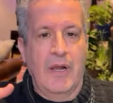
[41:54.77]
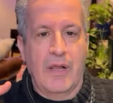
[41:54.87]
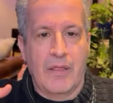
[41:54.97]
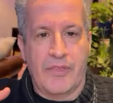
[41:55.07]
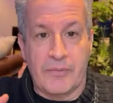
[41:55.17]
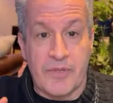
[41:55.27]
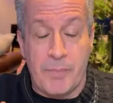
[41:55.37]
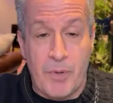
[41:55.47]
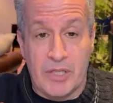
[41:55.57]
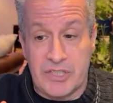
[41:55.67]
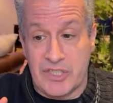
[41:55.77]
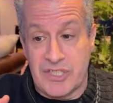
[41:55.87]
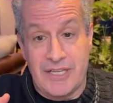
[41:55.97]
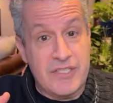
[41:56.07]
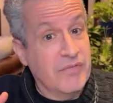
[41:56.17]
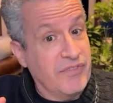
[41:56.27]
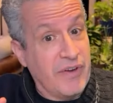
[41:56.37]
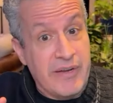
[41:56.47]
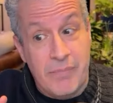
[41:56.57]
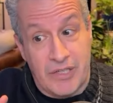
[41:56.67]
The Baltic states,
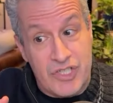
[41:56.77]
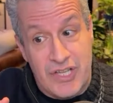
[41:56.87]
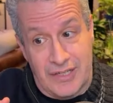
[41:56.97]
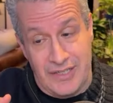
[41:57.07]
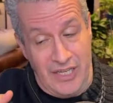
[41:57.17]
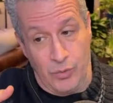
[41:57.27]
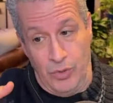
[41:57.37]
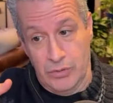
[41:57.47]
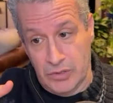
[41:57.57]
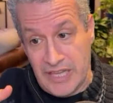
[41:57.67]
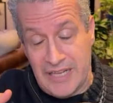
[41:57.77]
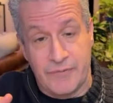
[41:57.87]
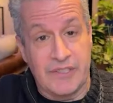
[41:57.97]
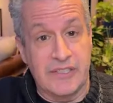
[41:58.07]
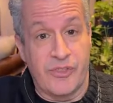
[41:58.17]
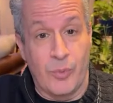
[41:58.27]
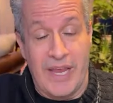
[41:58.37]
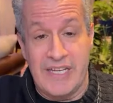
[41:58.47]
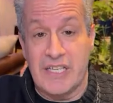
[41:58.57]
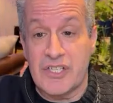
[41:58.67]
very much not an equal. Latvia,
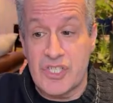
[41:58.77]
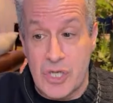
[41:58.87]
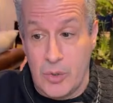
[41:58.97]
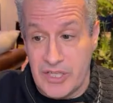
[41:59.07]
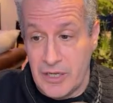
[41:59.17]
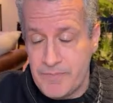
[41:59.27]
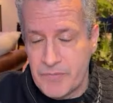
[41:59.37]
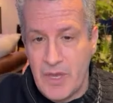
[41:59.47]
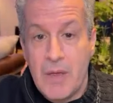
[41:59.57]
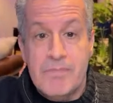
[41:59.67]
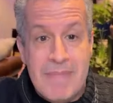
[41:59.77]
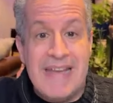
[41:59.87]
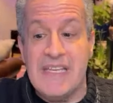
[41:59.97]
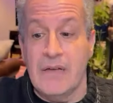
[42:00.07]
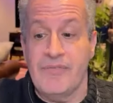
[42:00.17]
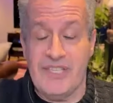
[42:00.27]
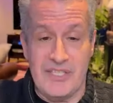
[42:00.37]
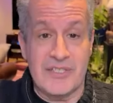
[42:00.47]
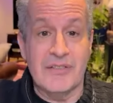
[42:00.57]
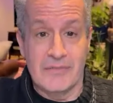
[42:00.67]
Lithuania, Estonia. Many of
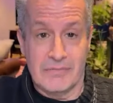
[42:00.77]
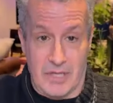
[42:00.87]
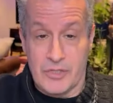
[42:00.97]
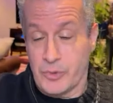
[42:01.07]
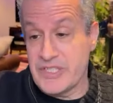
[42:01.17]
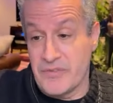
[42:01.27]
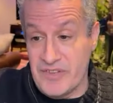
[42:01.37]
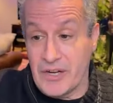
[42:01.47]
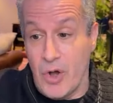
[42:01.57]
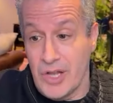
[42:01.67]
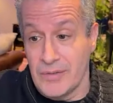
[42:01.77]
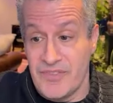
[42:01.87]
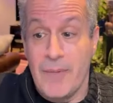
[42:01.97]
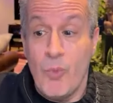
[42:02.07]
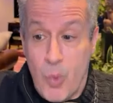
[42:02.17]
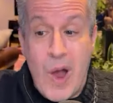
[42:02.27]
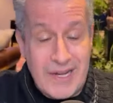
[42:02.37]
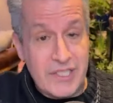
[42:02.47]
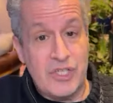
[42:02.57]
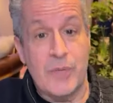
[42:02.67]
these countries, if not all of them,
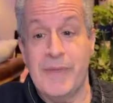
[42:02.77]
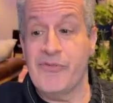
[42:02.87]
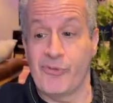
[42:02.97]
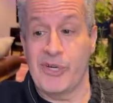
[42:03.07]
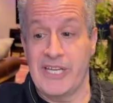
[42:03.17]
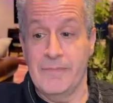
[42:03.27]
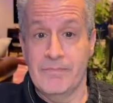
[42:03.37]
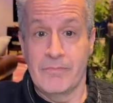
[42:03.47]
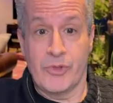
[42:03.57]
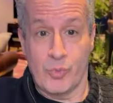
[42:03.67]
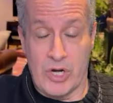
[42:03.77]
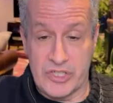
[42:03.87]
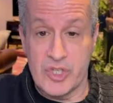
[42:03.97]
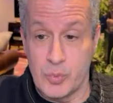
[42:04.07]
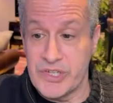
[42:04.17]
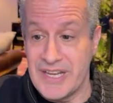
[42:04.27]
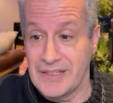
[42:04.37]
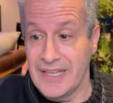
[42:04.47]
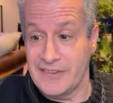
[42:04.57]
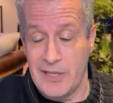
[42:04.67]
wanted to be free. The Russians would not
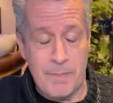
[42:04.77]
let them.